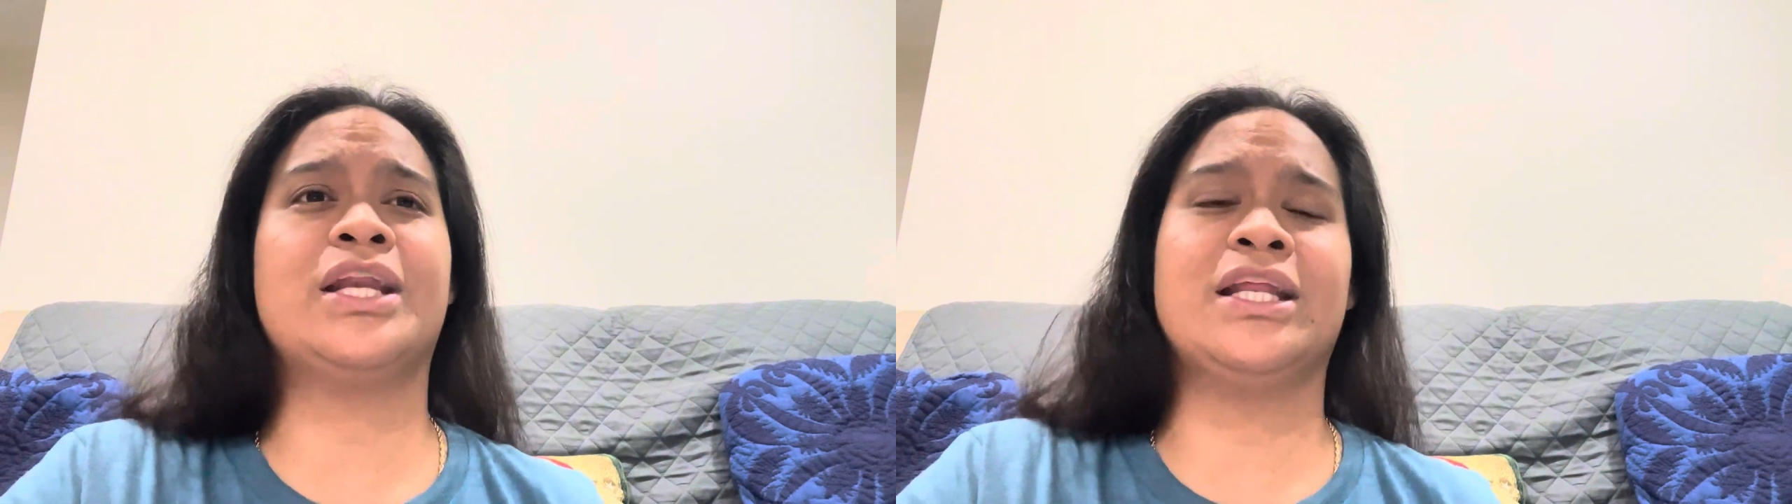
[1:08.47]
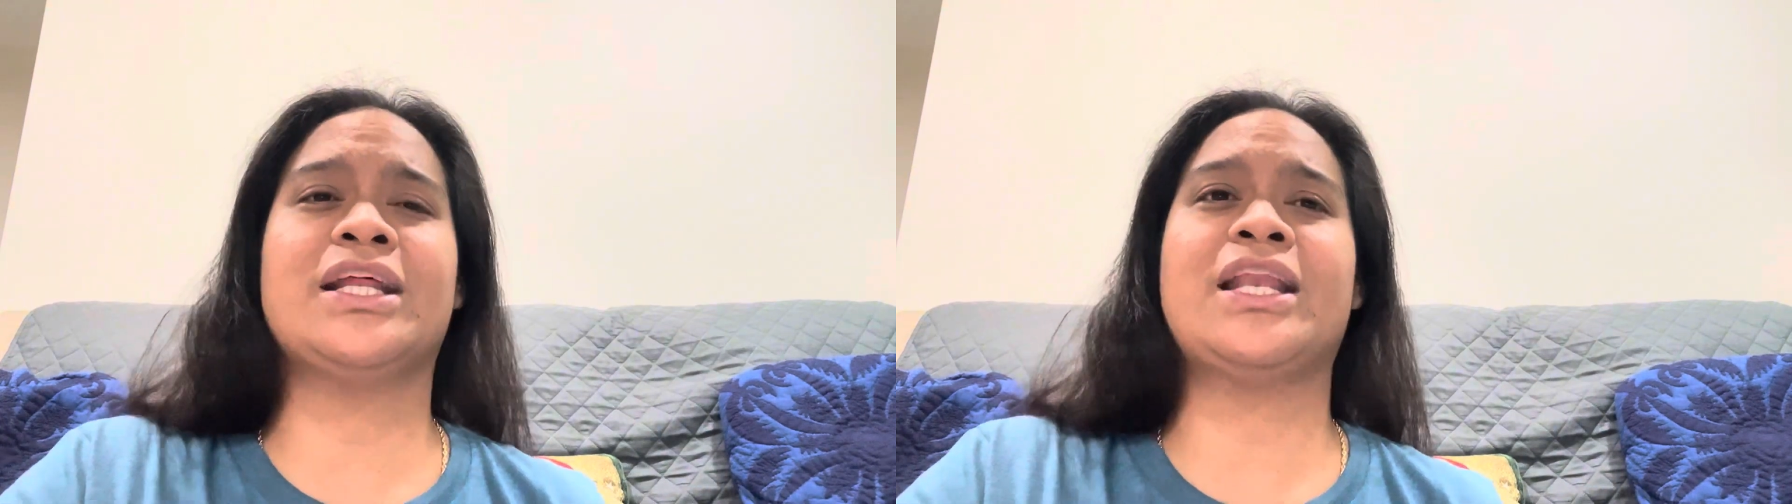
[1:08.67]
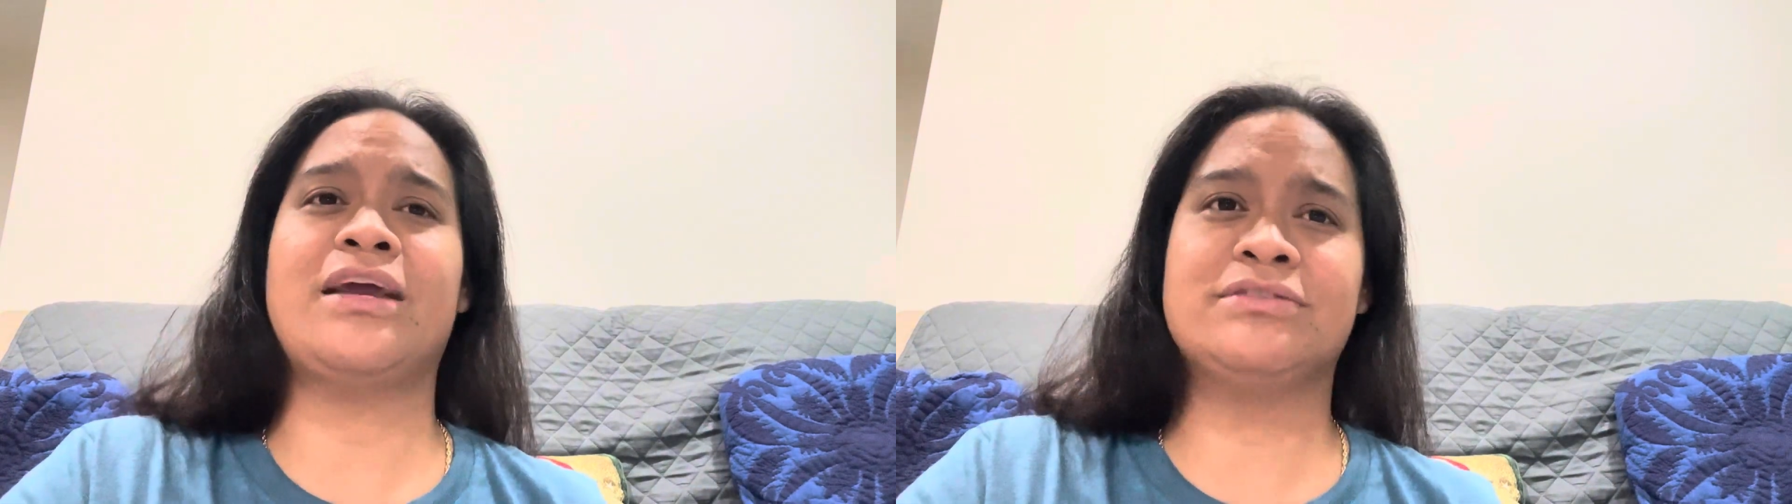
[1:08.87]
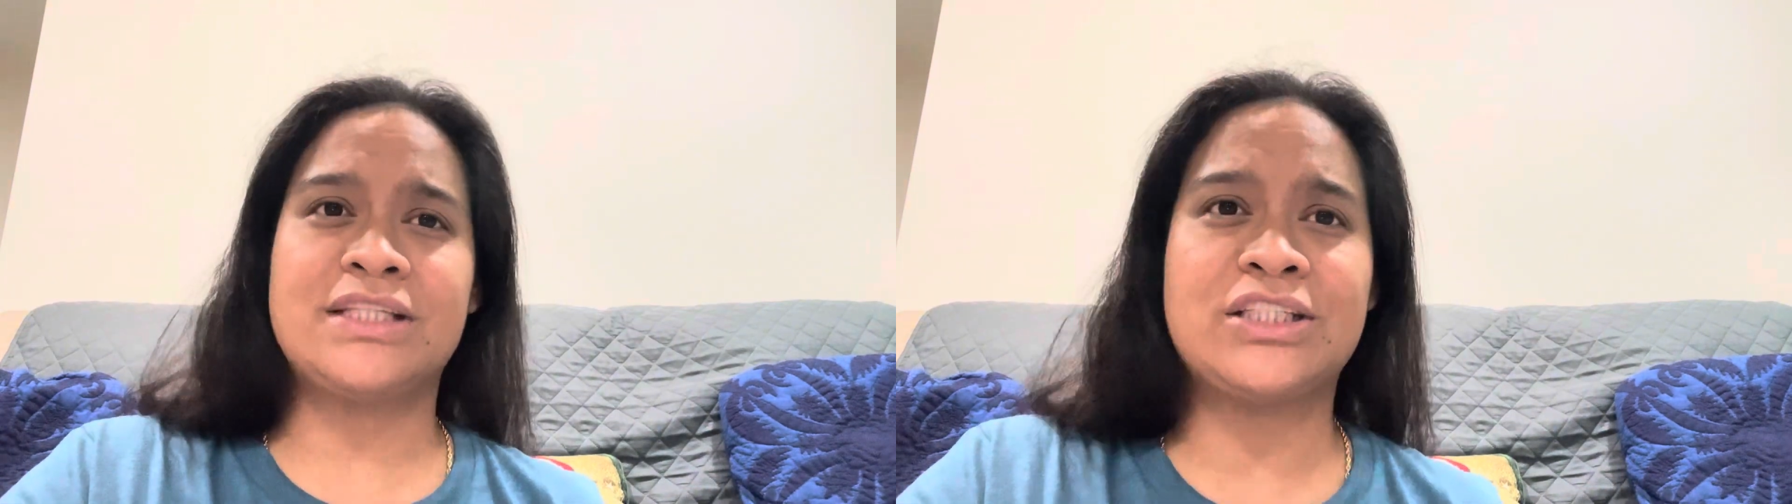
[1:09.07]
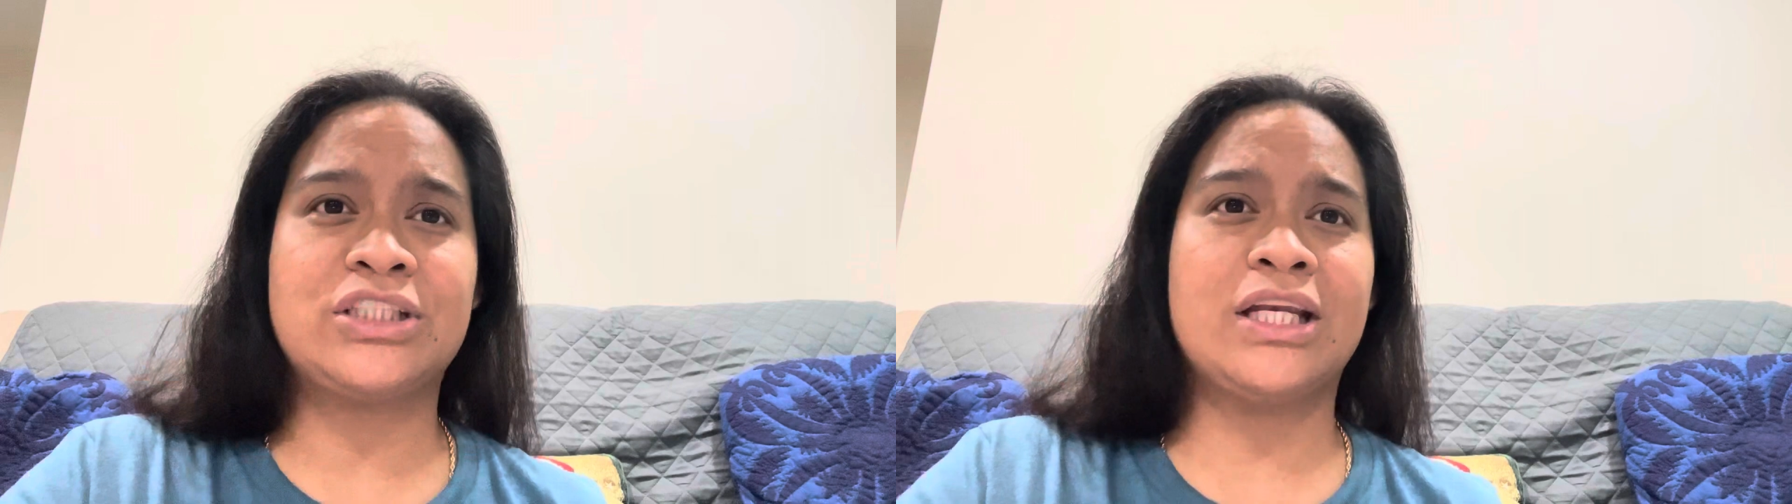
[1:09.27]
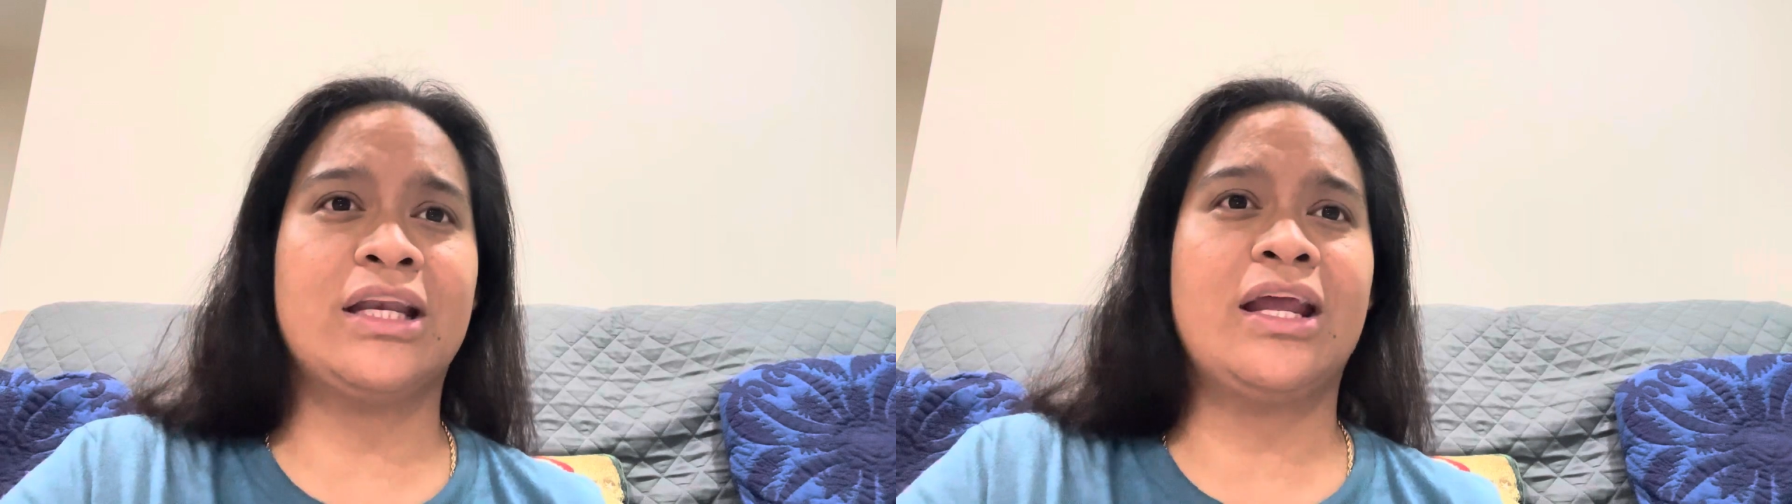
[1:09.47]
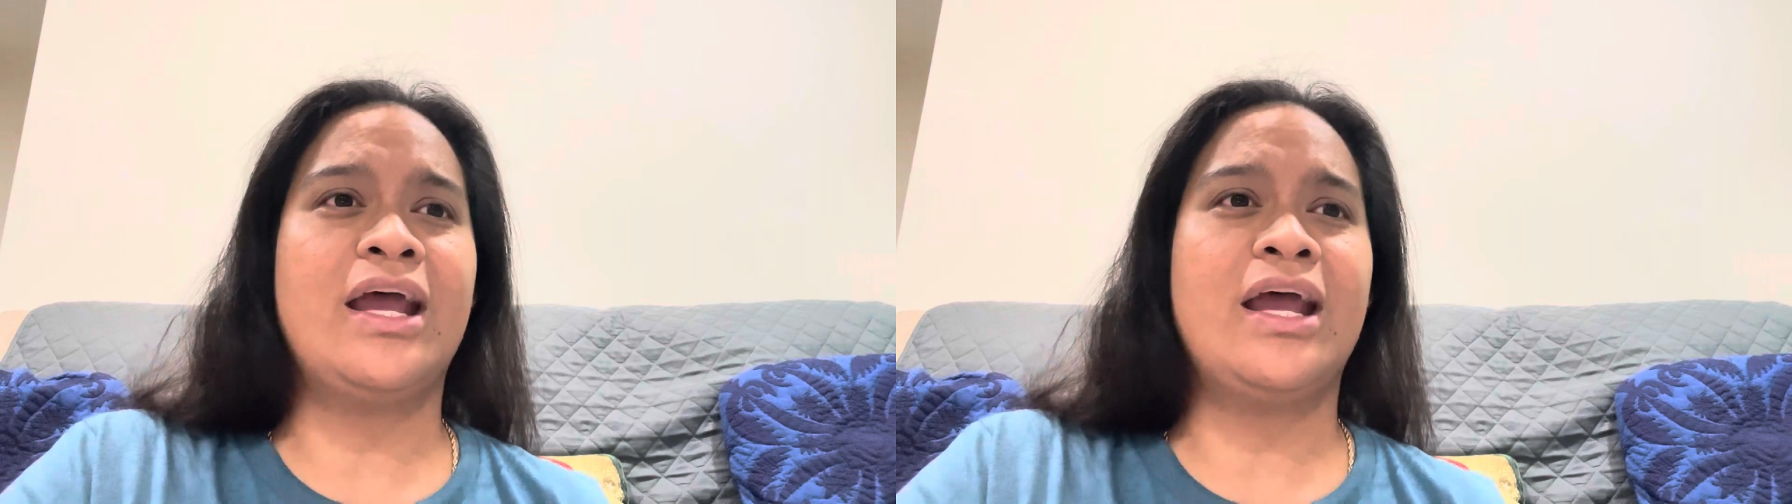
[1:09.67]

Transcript: in the live session